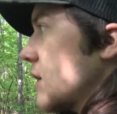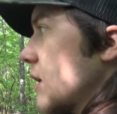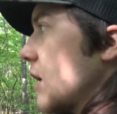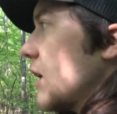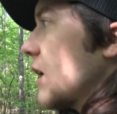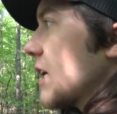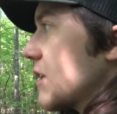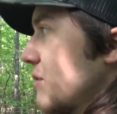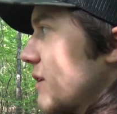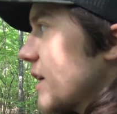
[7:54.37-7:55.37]
And at
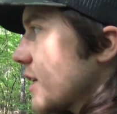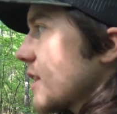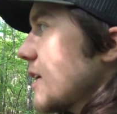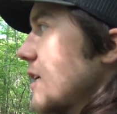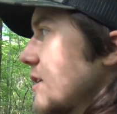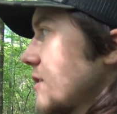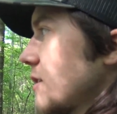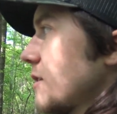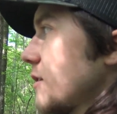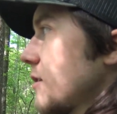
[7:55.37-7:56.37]
the very
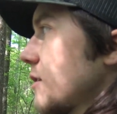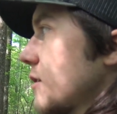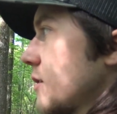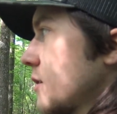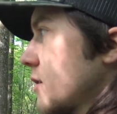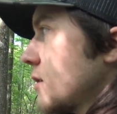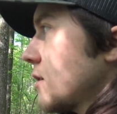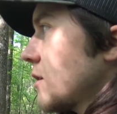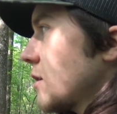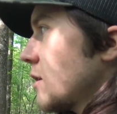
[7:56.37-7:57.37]
least,
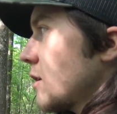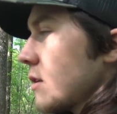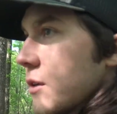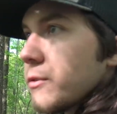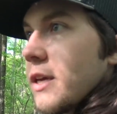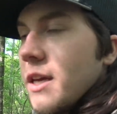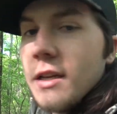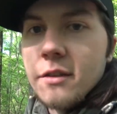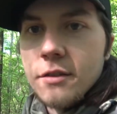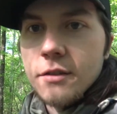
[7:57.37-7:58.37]
those
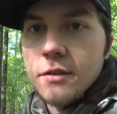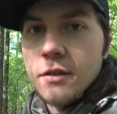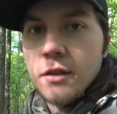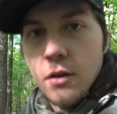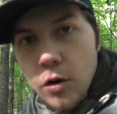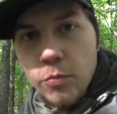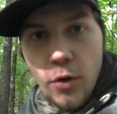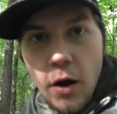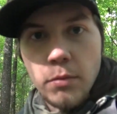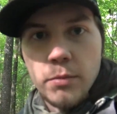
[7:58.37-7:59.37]
hens are
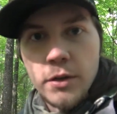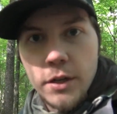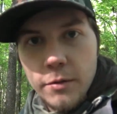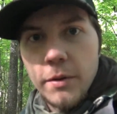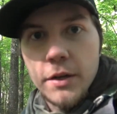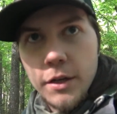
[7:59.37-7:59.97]
probably going to make